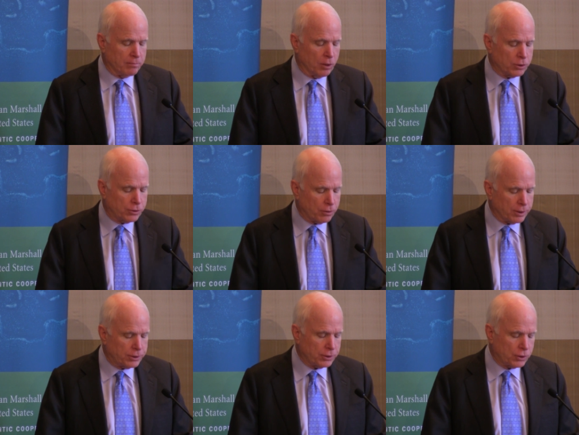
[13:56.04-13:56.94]
Most
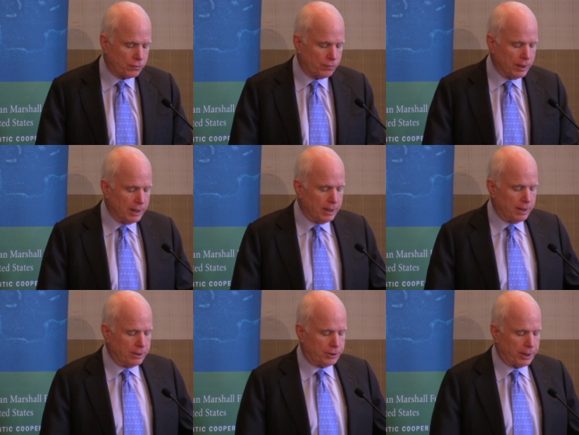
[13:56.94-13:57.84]
Georgians
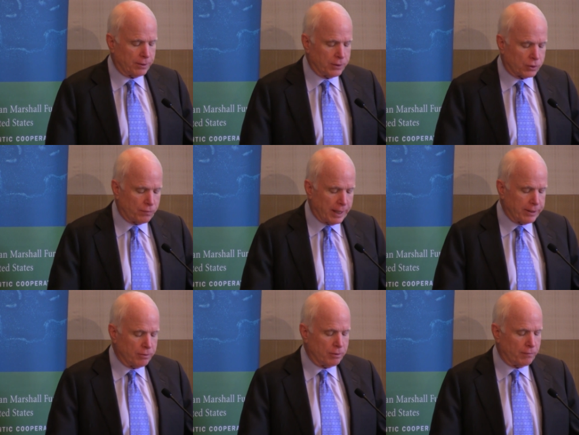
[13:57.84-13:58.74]
share this
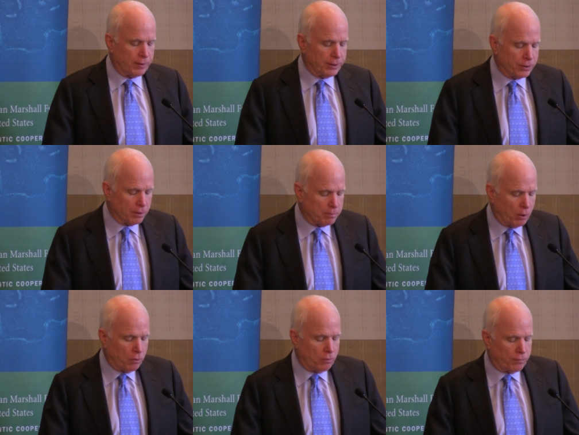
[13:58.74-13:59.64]
value of a Europe
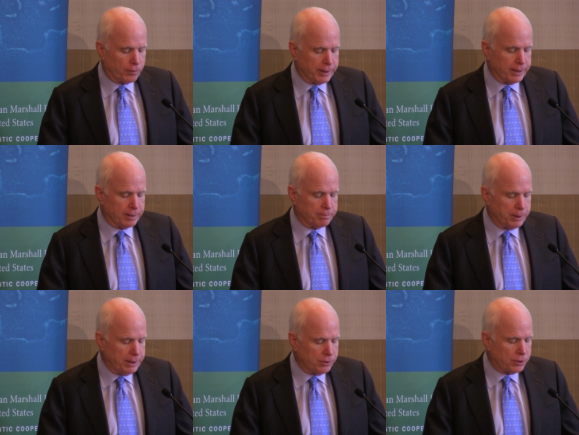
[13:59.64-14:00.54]
whole, free, and at
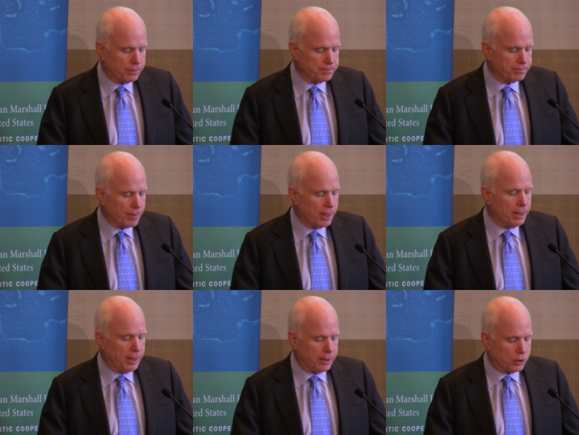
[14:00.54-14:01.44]
peace,
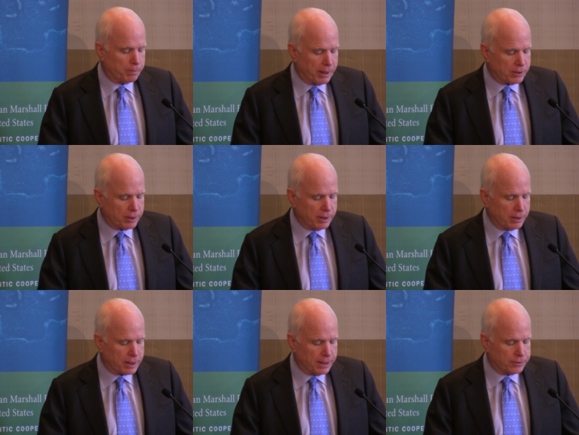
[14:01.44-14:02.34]
and especially
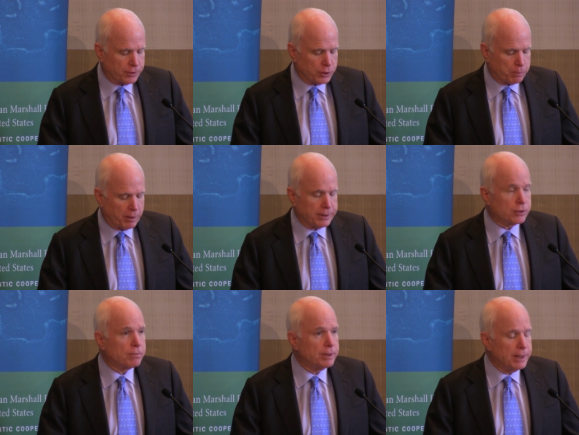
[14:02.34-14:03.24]
their country's
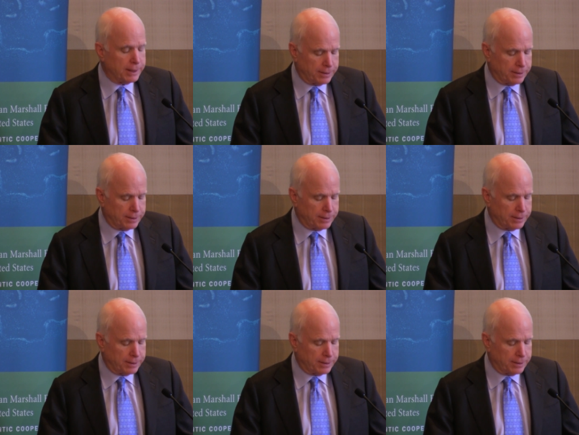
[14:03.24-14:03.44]
place within